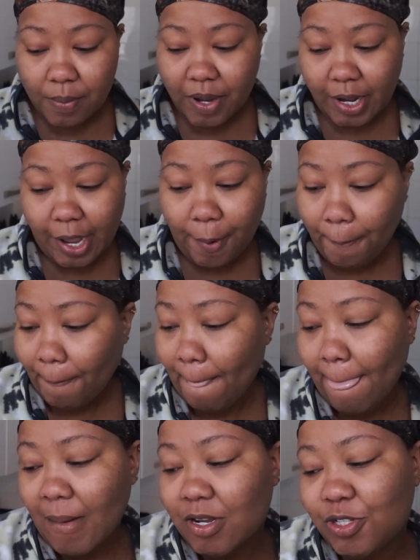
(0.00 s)
But yeah,
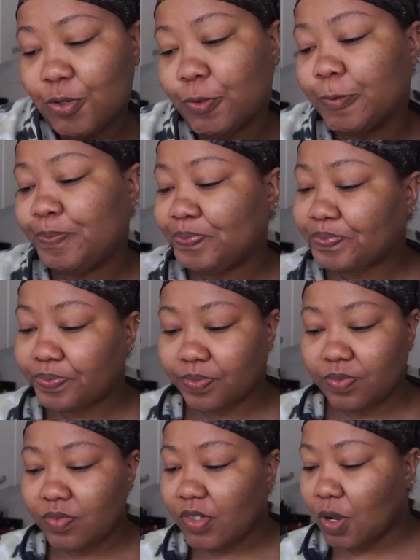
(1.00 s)
so
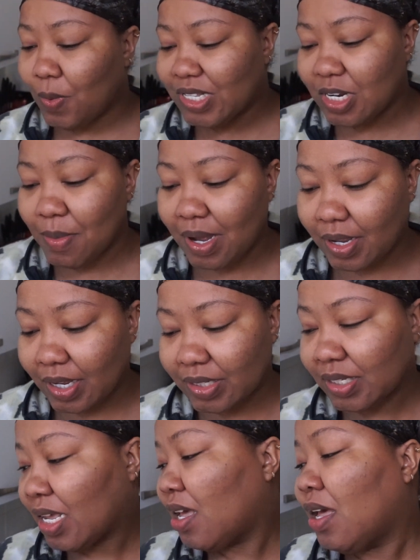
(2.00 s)
went to the
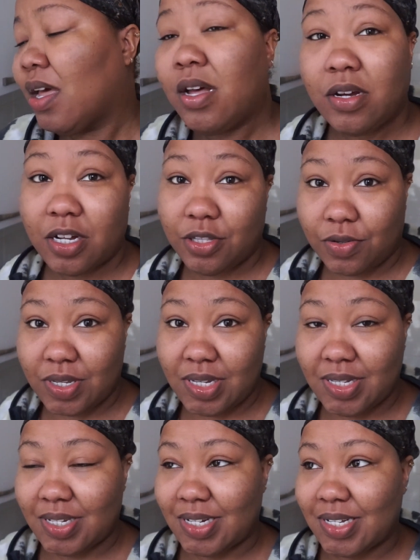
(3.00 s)
market, got those
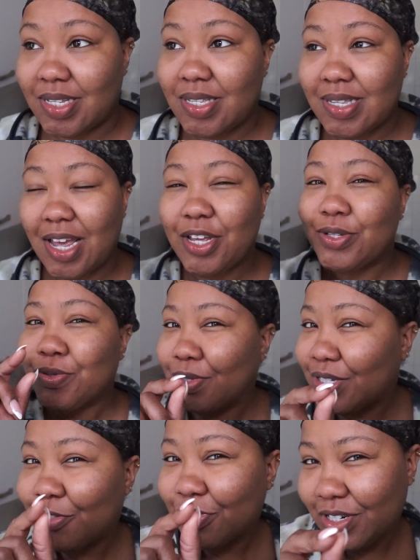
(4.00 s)
seasonings that you
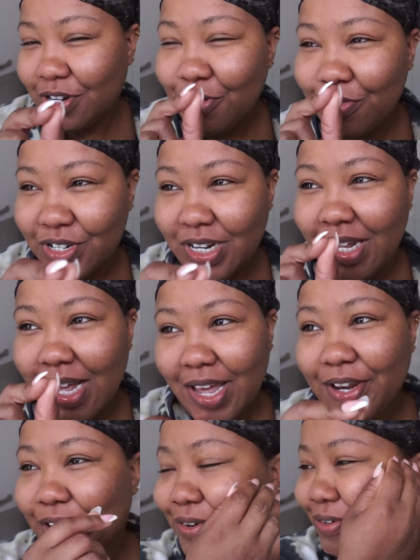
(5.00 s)
don't usually
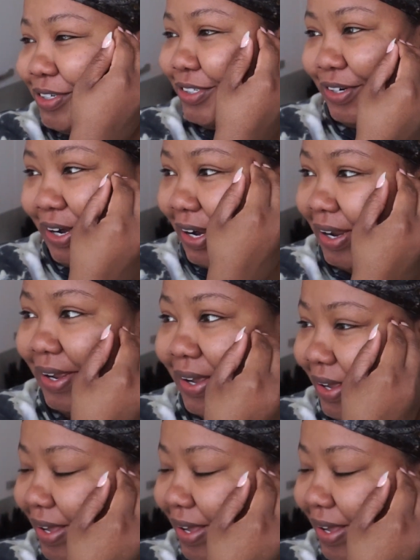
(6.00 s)
get in the grocery.